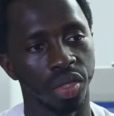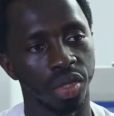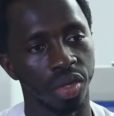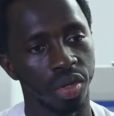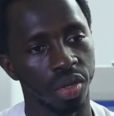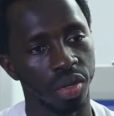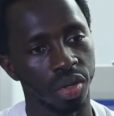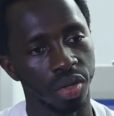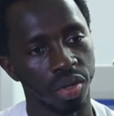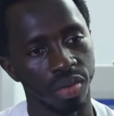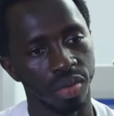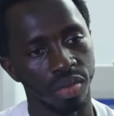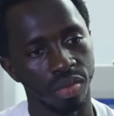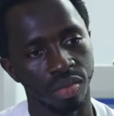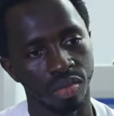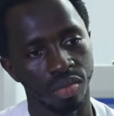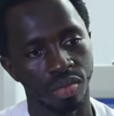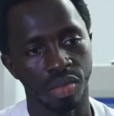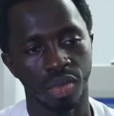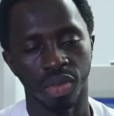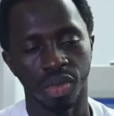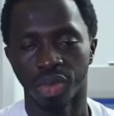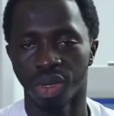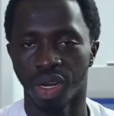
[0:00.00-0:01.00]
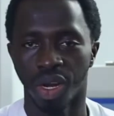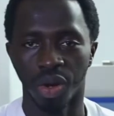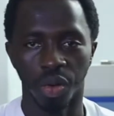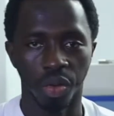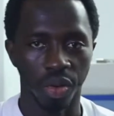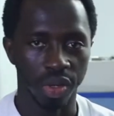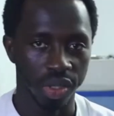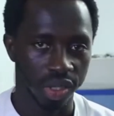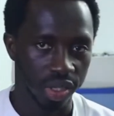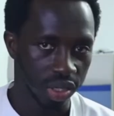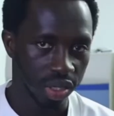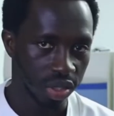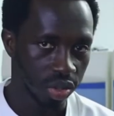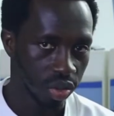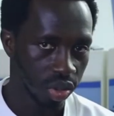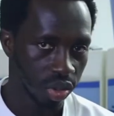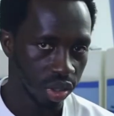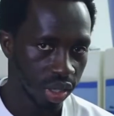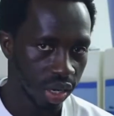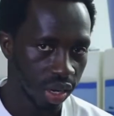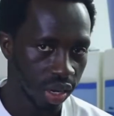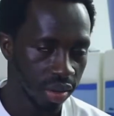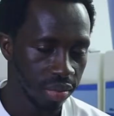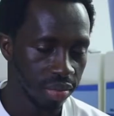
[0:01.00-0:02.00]
So I wasted no
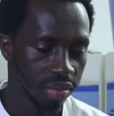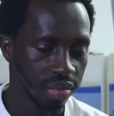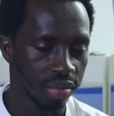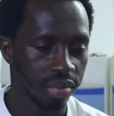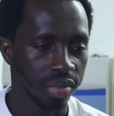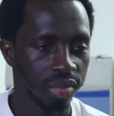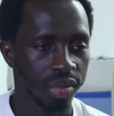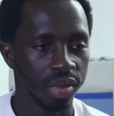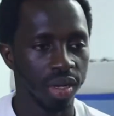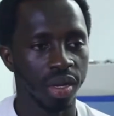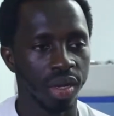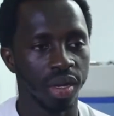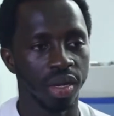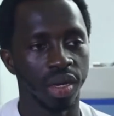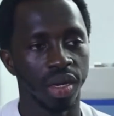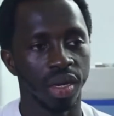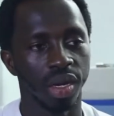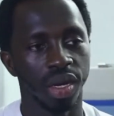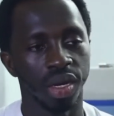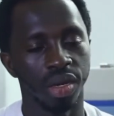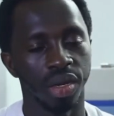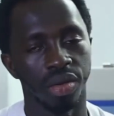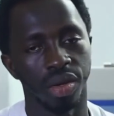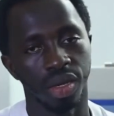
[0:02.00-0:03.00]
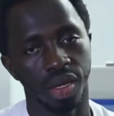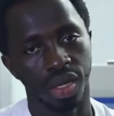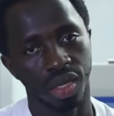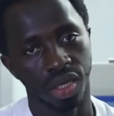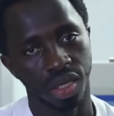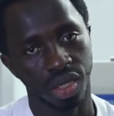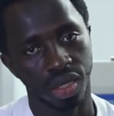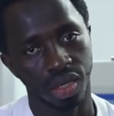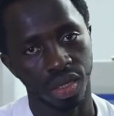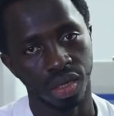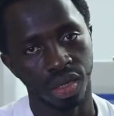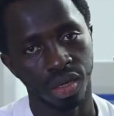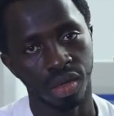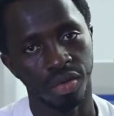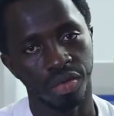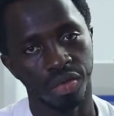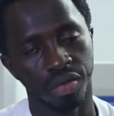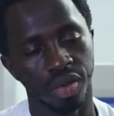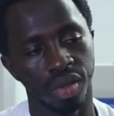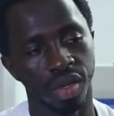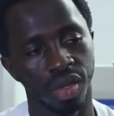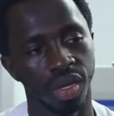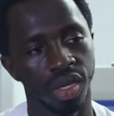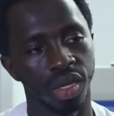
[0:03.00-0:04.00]
time. I registered
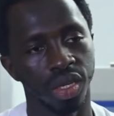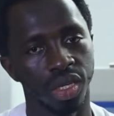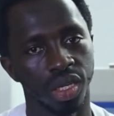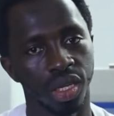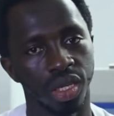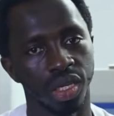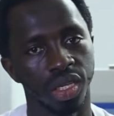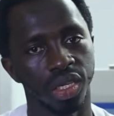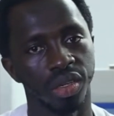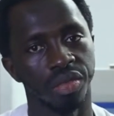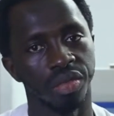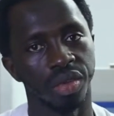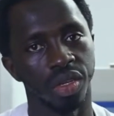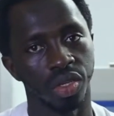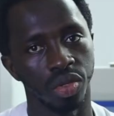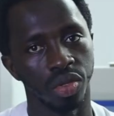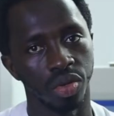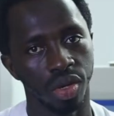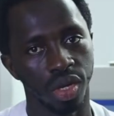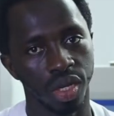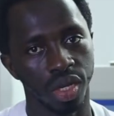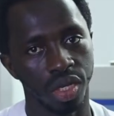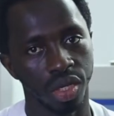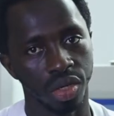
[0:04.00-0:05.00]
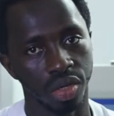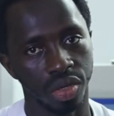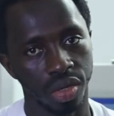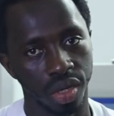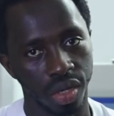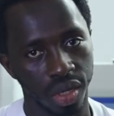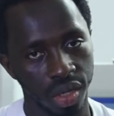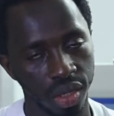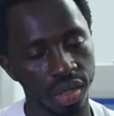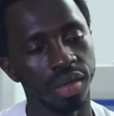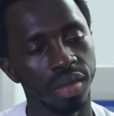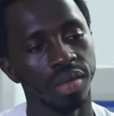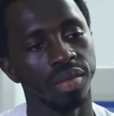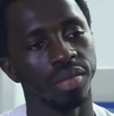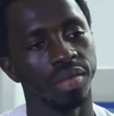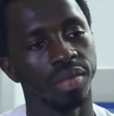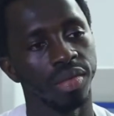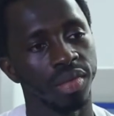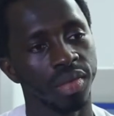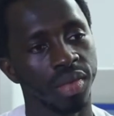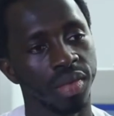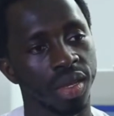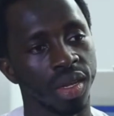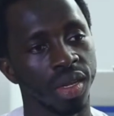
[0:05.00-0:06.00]
for the intensive histology training.
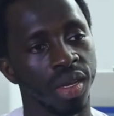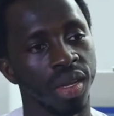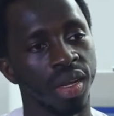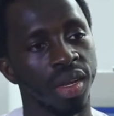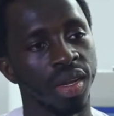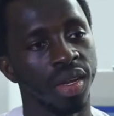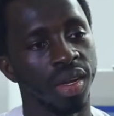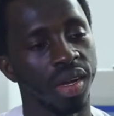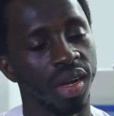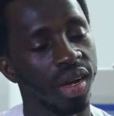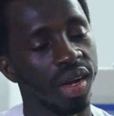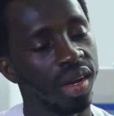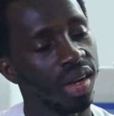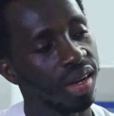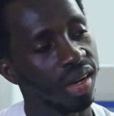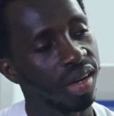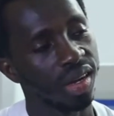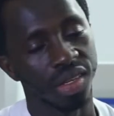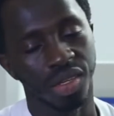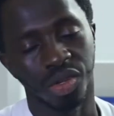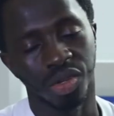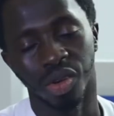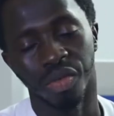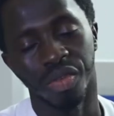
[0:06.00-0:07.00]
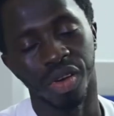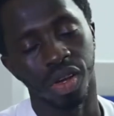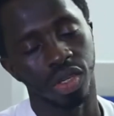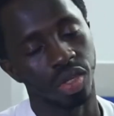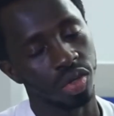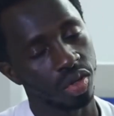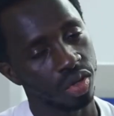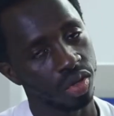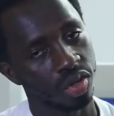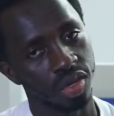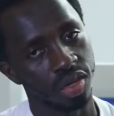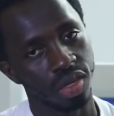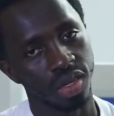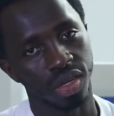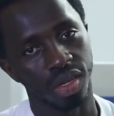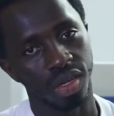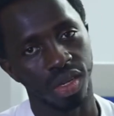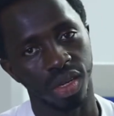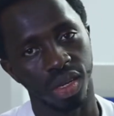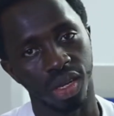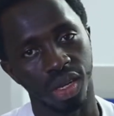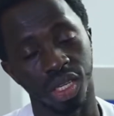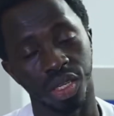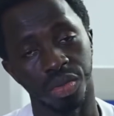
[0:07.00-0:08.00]
So far, so good.
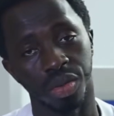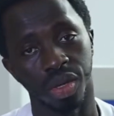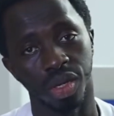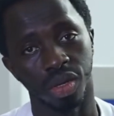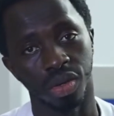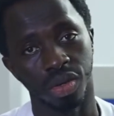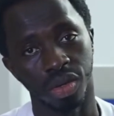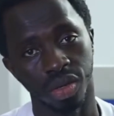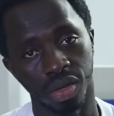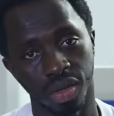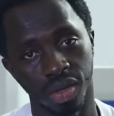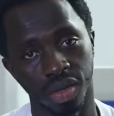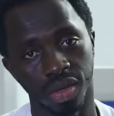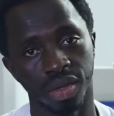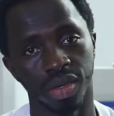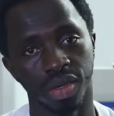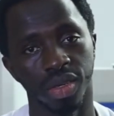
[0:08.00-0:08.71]
It's been good.